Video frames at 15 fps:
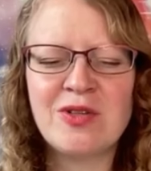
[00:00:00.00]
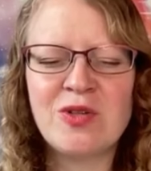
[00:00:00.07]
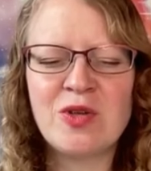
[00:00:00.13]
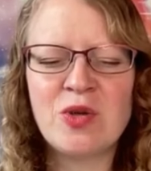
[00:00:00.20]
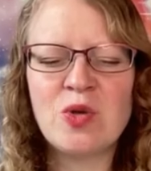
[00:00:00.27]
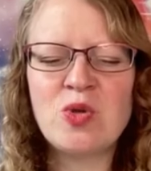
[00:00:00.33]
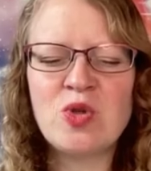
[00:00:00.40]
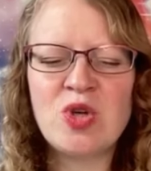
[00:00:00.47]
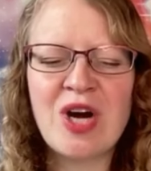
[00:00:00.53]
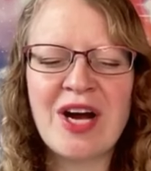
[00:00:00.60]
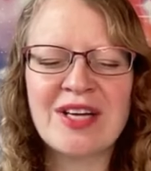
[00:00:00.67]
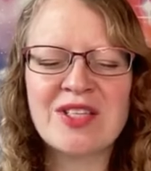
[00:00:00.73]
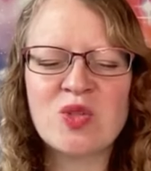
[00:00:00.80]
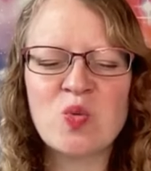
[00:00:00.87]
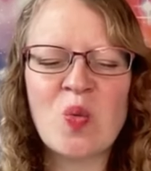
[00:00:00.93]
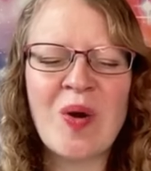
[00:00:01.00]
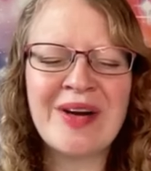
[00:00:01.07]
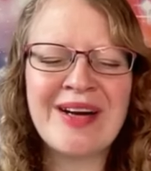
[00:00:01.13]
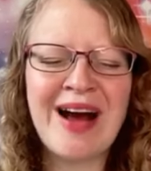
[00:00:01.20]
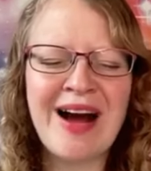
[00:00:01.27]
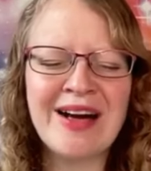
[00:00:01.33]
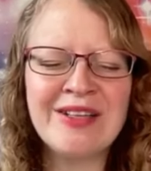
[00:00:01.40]
Do you trust
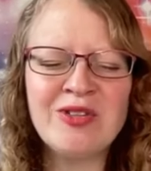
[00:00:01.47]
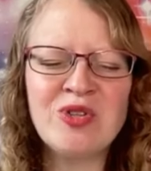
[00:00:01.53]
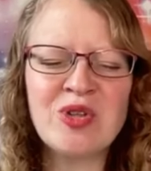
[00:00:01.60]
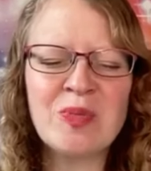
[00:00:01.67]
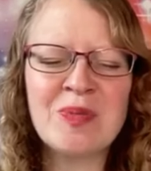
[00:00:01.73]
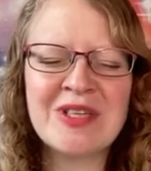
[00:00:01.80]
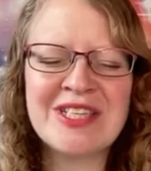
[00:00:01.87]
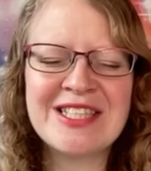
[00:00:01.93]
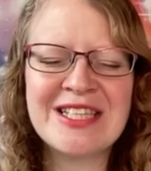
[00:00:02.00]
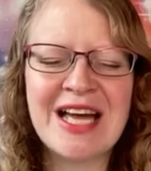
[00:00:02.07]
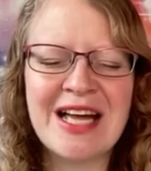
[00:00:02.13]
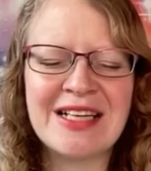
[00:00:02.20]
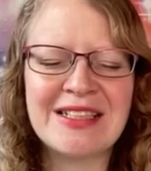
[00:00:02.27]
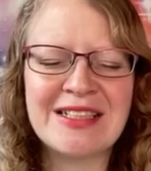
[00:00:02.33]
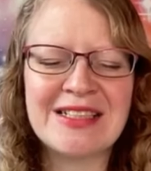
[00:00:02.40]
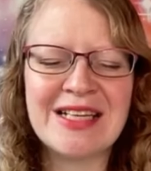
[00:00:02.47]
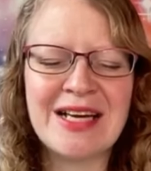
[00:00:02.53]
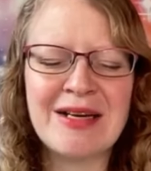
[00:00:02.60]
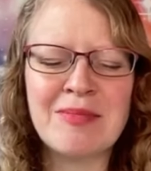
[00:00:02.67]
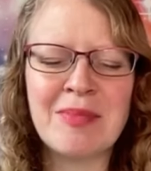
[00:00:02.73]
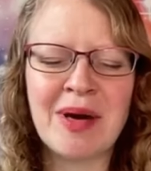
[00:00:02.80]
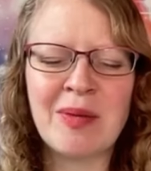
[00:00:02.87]
100%
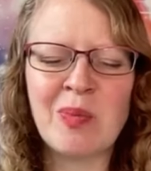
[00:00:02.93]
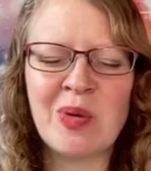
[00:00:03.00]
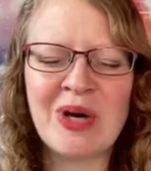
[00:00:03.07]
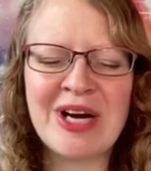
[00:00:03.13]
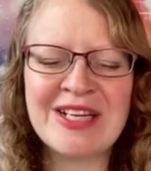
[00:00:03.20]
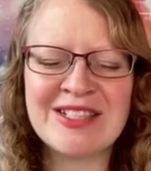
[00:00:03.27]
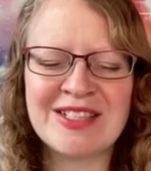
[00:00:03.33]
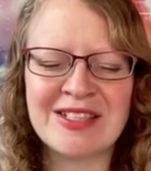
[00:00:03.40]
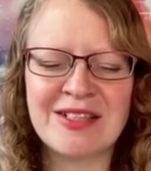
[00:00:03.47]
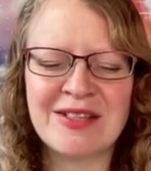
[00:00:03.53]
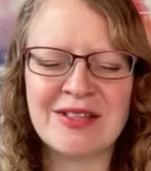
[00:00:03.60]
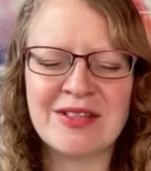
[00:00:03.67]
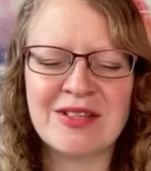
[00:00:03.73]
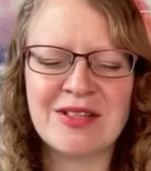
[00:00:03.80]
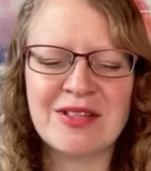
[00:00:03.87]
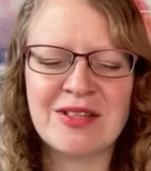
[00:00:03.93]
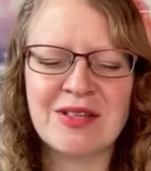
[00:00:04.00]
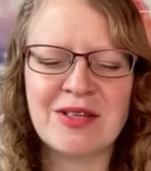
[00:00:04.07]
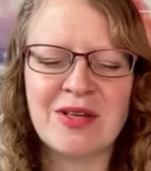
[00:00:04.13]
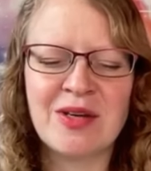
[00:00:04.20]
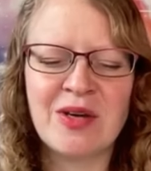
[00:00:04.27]
in my presence?